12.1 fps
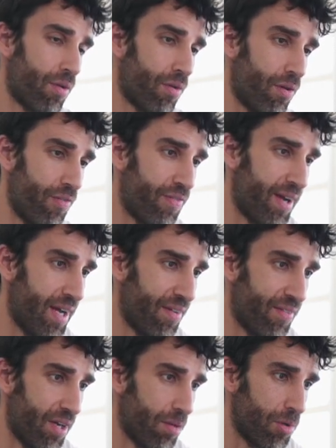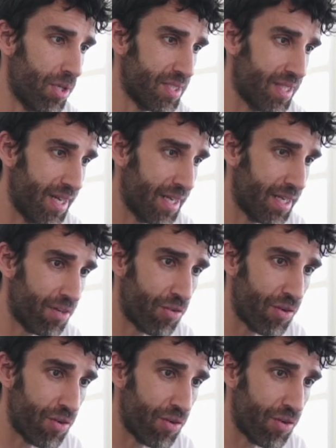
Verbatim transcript: raw file available is that I can